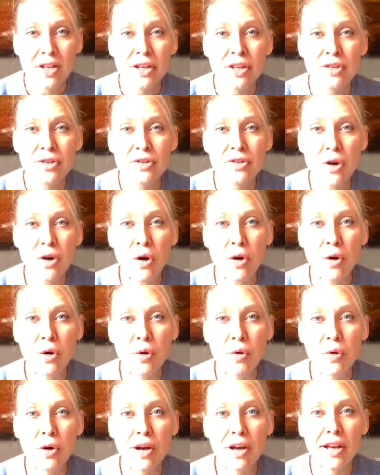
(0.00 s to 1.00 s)

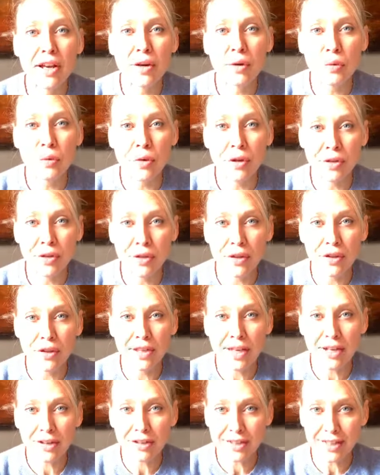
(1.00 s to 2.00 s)
So with a
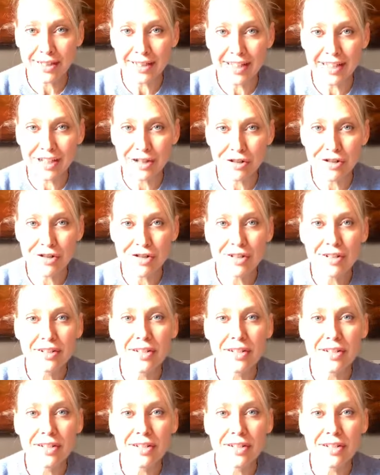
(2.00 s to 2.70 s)
calculator,